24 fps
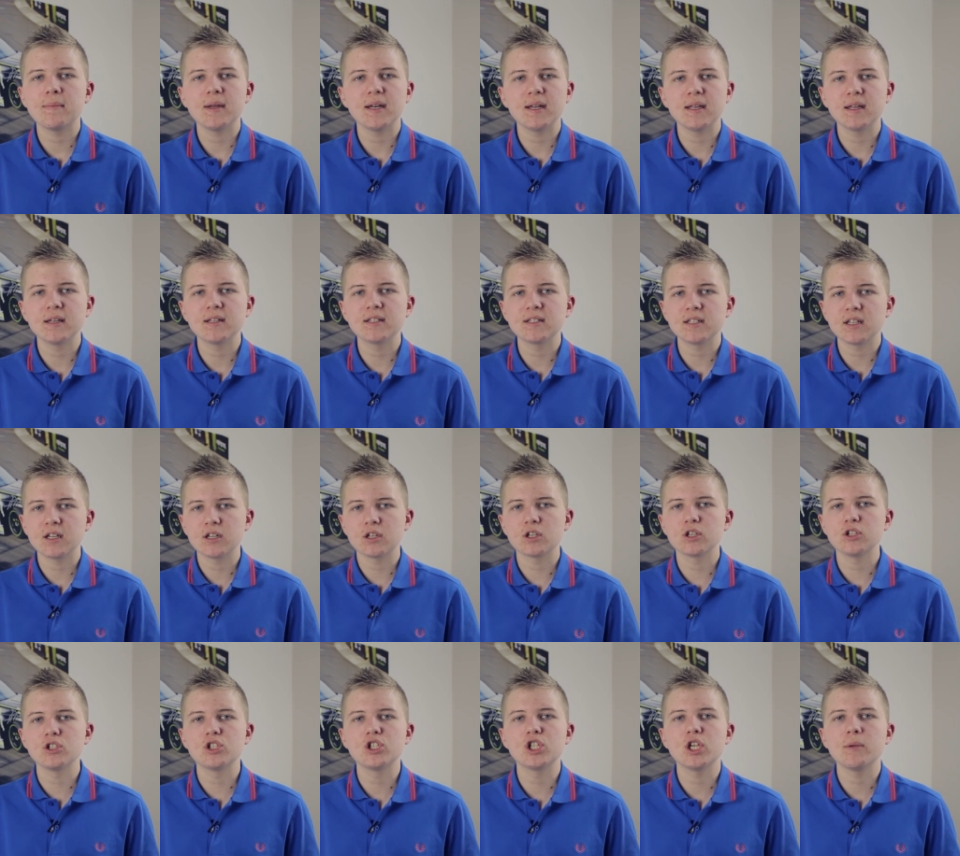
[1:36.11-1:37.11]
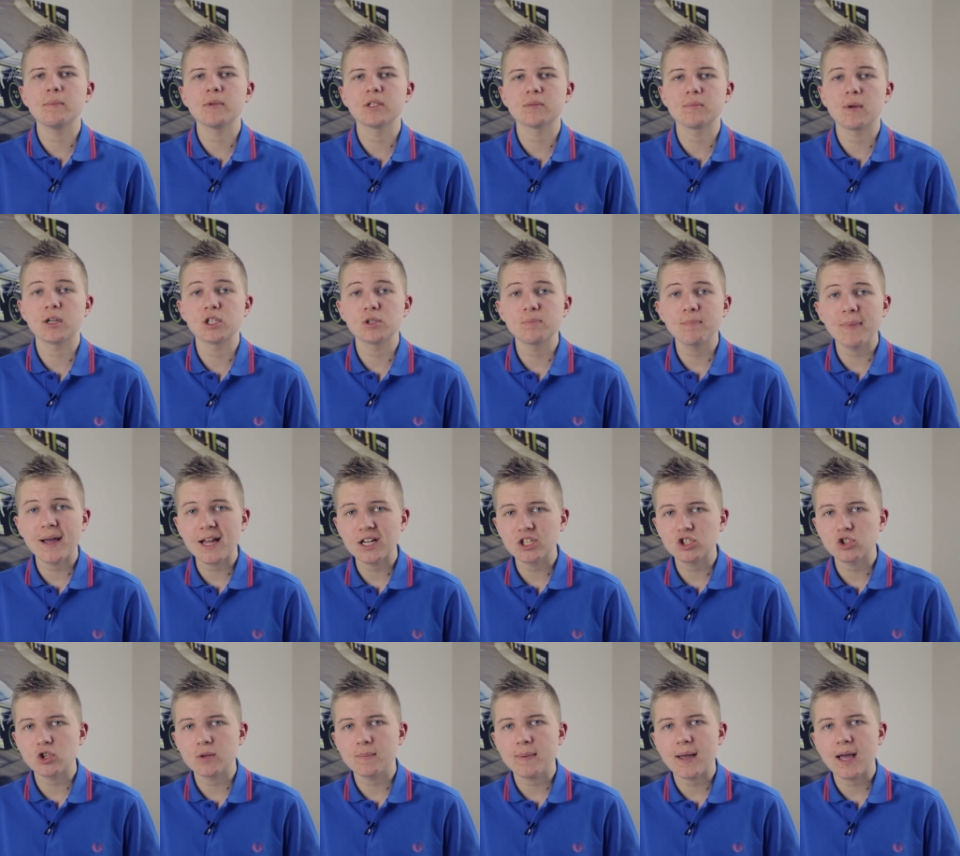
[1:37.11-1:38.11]
meaning it isn't going to consume as much
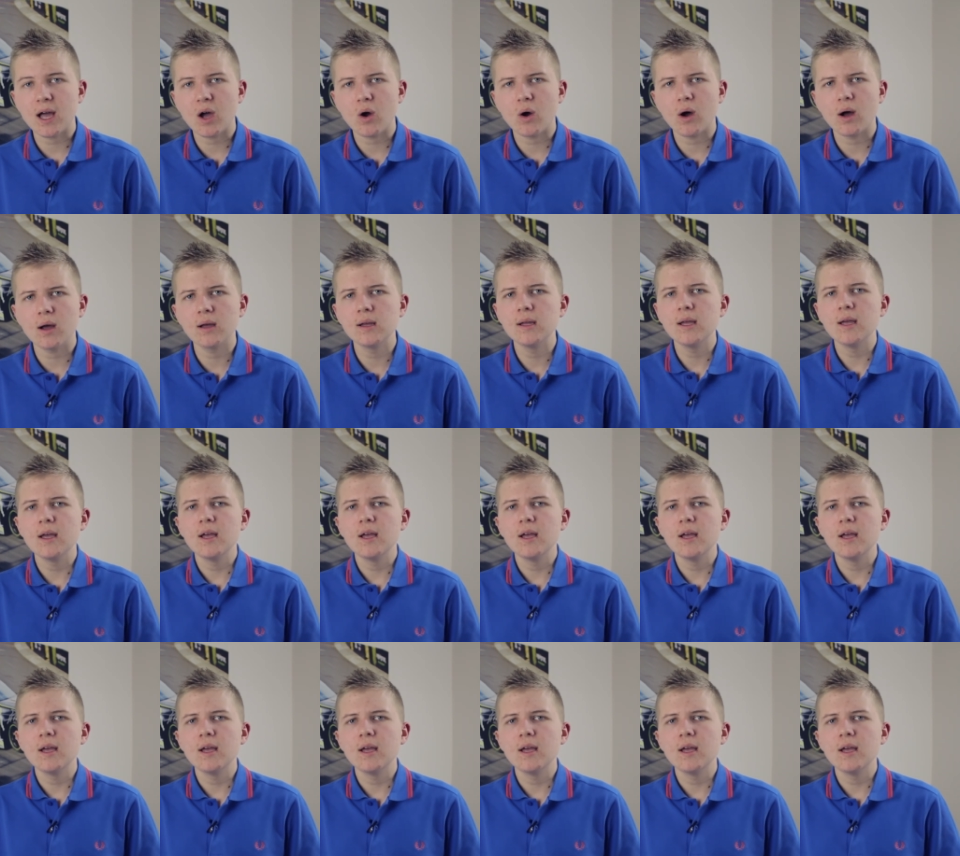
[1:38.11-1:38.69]
battery power.